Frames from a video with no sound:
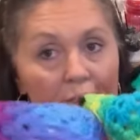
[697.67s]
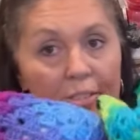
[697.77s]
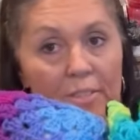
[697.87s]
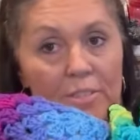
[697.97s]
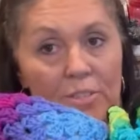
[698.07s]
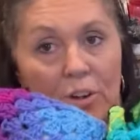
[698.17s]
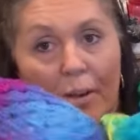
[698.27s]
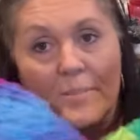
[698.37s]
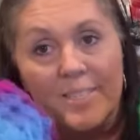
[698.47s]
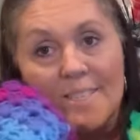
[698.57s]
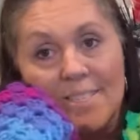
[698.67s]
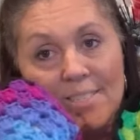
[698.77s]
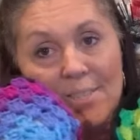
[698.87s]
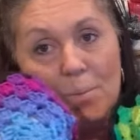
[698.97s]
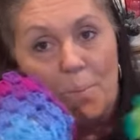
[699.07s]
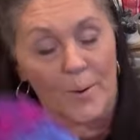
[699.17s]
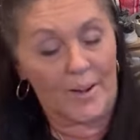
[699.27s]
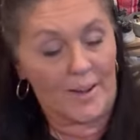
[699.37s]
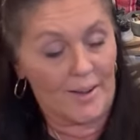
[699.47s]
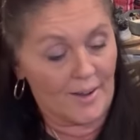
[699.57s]
the stripes. This is so
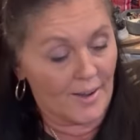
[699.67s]
pretty.